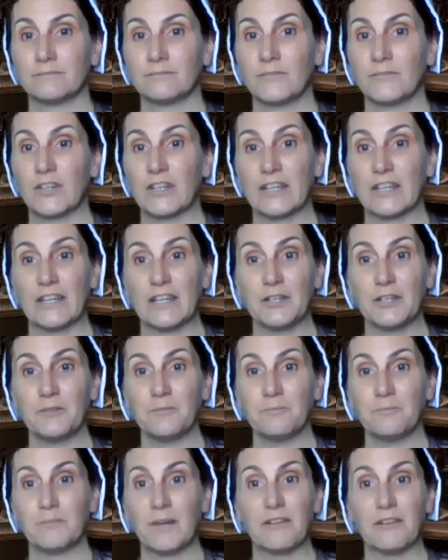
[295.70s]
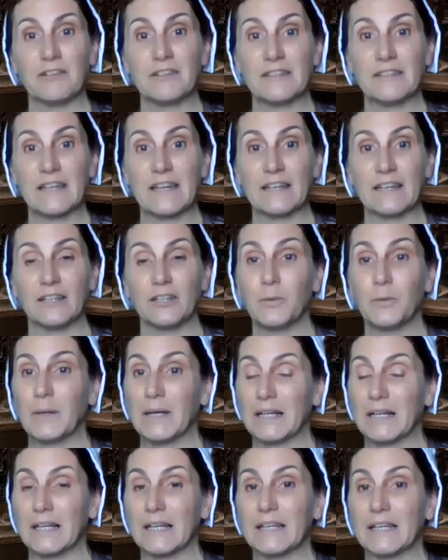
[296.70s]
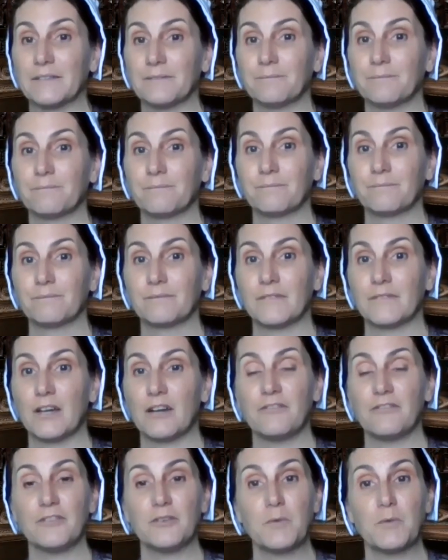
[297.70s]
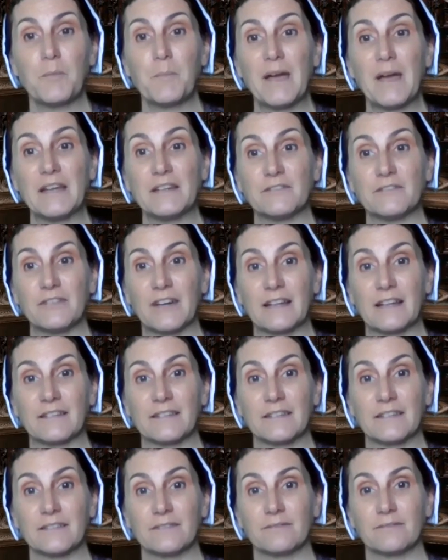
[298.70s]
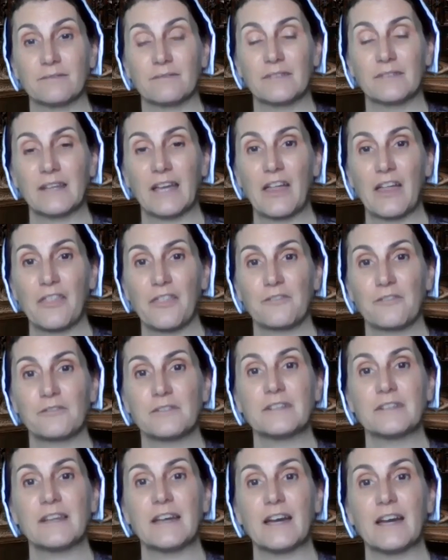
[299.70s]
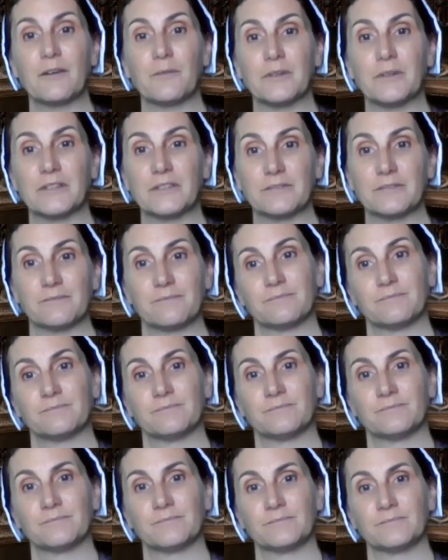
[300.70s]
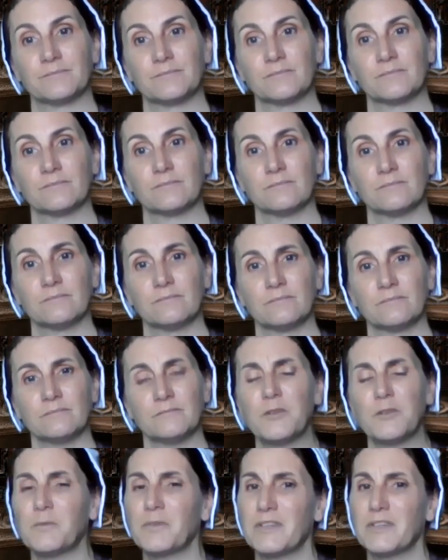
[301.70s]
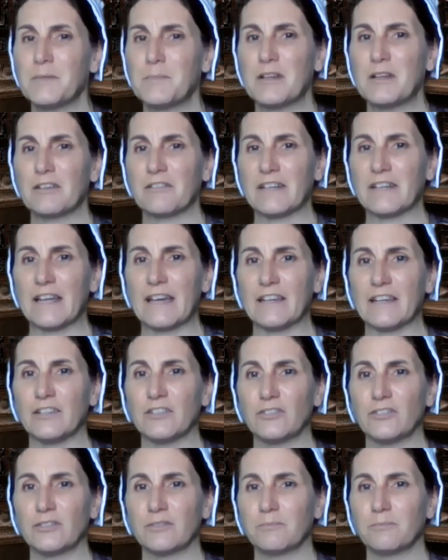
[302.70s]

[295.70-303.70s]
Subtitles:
The king married again quickly, a former maid of Anne's, Catherine Howard. We were similar in age,